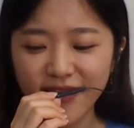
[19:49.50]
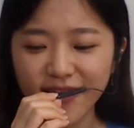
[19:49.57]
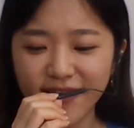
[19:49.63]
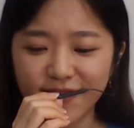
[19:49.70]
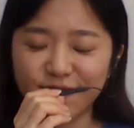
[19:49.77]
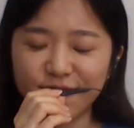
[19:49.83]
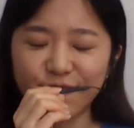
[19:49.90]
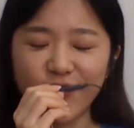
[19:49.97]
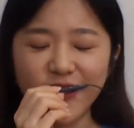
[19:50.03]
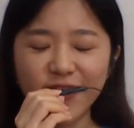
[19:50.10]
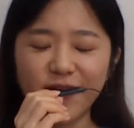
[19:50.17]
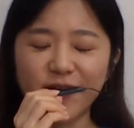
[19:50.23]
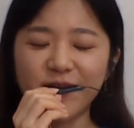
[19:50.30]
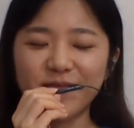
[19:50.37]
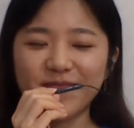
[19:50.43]
and
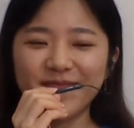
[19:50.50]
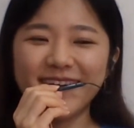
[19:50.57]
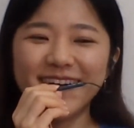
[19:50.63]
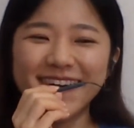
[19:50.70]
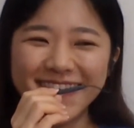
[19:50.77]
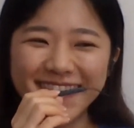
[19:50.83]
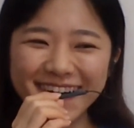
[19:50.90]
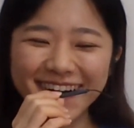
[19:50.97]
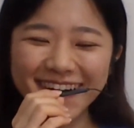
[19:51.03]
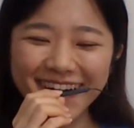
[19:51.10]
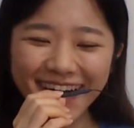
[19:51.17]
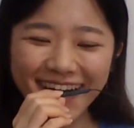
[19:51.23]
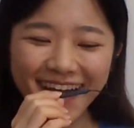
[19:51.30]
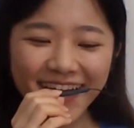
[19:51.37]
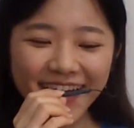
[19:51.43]
wake up
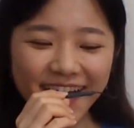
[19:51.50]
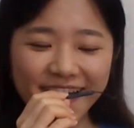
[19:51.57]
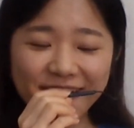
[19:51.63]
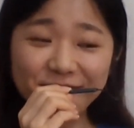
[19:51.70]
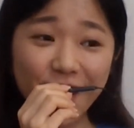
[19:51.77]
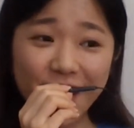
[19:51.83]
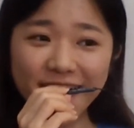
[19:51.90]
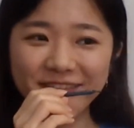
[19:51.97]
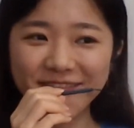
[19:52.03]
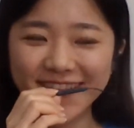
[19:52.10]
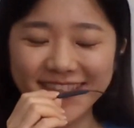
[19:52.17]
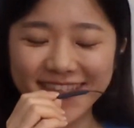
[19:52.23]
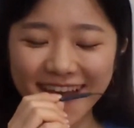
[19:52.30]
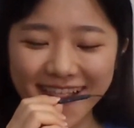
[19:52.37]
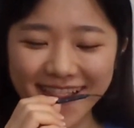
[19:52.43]
and wake up
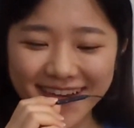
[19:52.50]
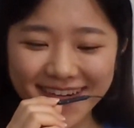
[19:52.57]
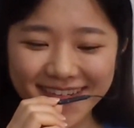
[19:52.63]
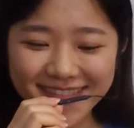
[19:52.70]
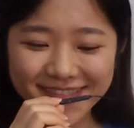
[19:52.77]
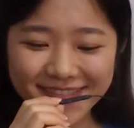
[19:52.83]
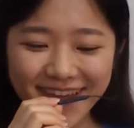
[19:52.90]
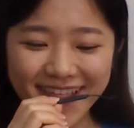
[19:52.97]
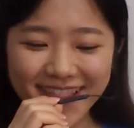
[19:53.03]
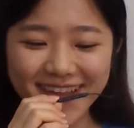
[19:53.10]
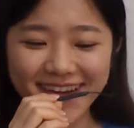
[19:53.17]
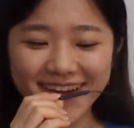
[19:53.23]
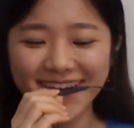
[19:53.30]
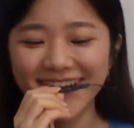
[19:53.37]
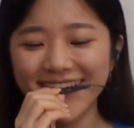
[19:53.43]
each others
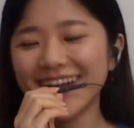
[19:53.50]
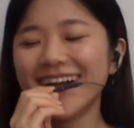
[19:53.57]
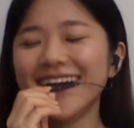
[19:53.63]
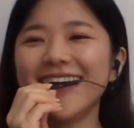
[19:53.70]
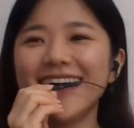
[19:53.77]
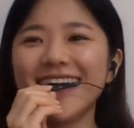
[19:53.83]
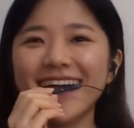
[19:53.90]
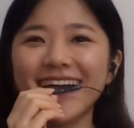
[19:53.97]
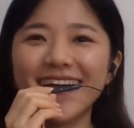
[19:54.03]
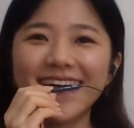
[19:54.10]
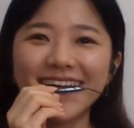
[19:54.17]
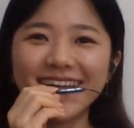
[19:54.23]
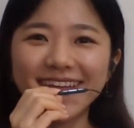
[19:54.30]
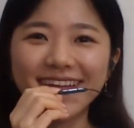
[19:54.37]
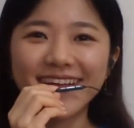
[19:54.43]
together.
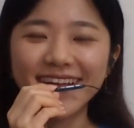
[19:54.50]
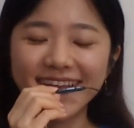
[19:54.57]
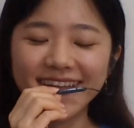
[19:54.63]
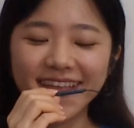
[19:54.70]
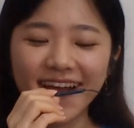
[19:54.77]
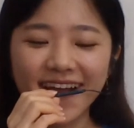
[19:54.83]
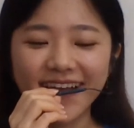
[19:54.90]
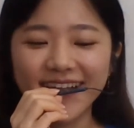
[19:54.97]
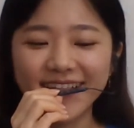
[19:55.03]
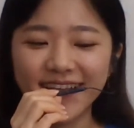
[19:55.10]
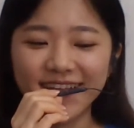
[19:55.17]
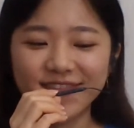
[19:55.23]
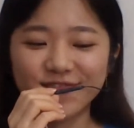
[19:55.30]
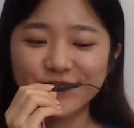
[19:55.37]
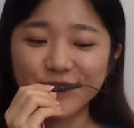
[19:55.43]
Yeah, and
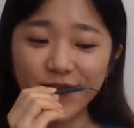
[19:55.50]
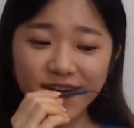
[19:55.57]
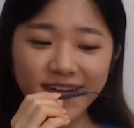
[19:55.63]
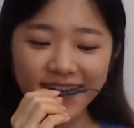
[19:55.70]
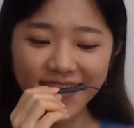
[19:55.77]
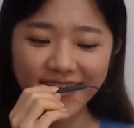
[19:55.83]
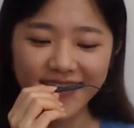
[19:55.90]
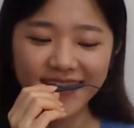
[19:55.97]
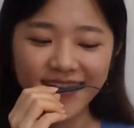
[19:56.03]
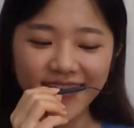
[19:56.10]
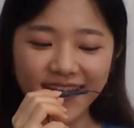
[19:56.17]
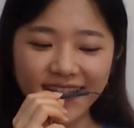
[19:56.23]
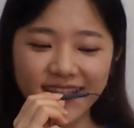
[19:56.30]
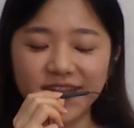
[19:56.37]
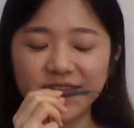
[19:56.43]
then do work again,
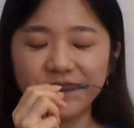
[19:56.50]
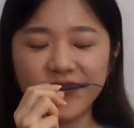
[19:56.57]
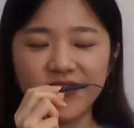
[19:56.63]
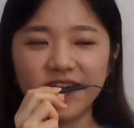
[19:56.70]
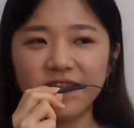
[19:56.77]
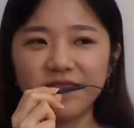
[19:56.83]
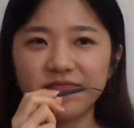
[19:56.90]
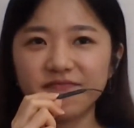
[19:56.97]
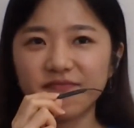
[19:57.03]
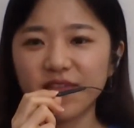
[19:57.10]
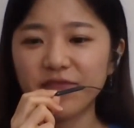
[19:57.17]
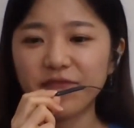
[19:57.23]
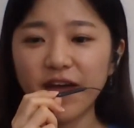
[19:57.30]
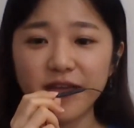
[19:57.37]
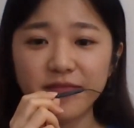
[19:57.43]
and then it become
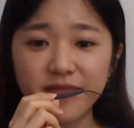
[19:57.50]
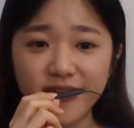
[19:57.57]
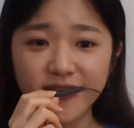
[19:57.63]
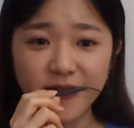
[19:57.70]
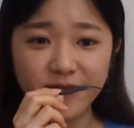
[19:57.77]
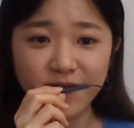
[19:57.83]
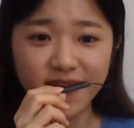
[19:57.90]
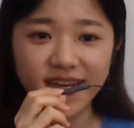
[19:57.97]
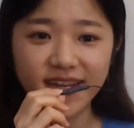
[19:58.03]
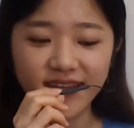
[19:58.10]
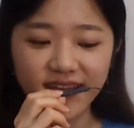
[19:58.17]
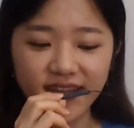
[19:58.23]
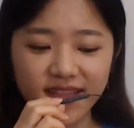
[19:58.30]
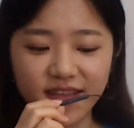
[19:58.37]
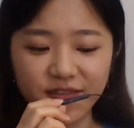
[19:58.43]
5 a.m.
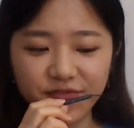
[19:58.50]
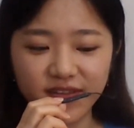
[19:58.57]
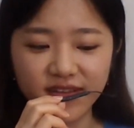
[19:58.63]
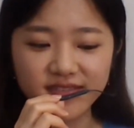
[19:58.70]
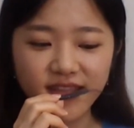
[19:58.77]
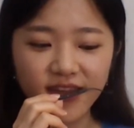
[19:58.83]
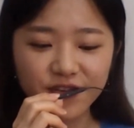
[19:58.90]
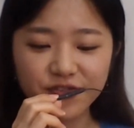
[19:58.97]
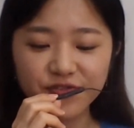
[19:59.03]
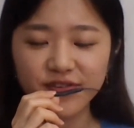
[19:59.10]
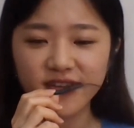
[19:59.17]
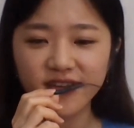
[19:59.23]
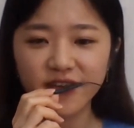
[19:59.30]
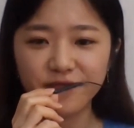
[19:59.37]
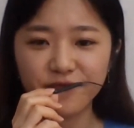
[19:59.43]
already, and then we start
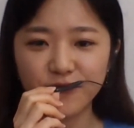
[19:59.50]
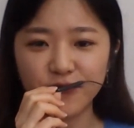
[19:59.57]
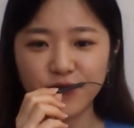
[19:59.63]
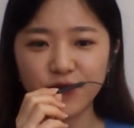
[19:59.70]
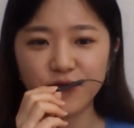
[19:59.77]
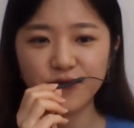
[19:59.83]
queuing in front